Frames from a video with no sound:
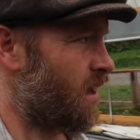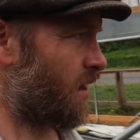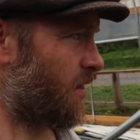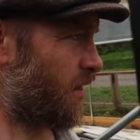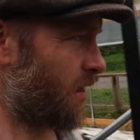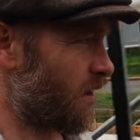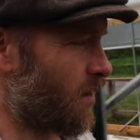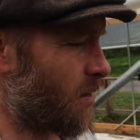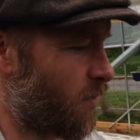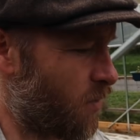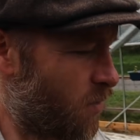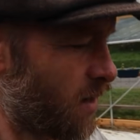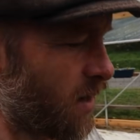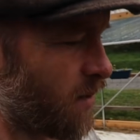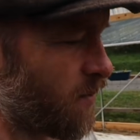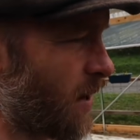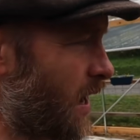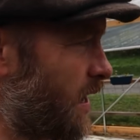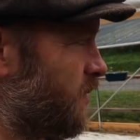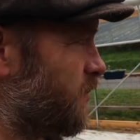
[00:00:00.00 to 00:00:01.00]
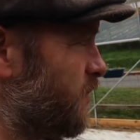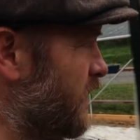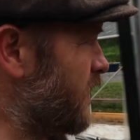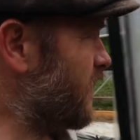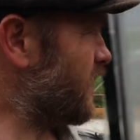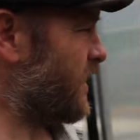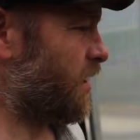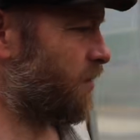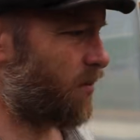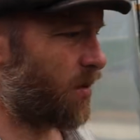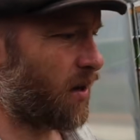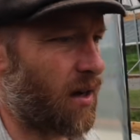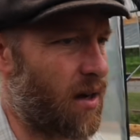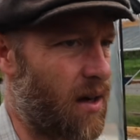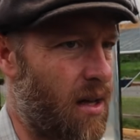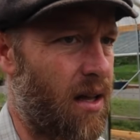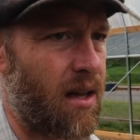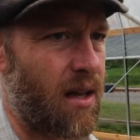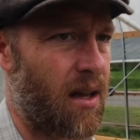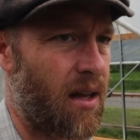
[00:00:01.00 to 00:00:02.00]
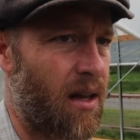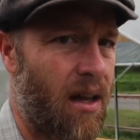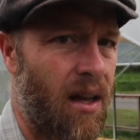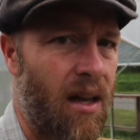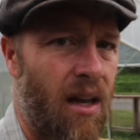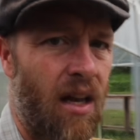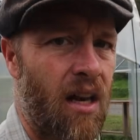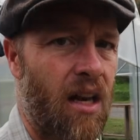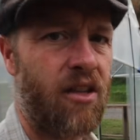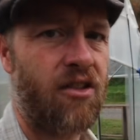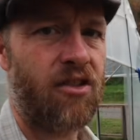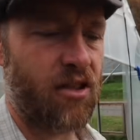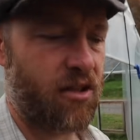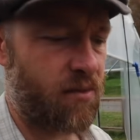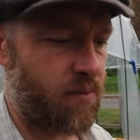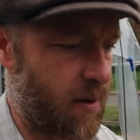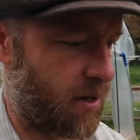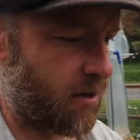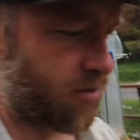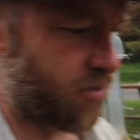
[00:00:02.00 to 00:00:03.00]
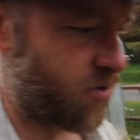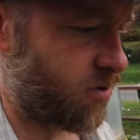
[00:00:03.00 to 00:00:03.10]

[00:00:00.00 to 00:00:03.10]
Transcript: I think three might have been it, but let's just make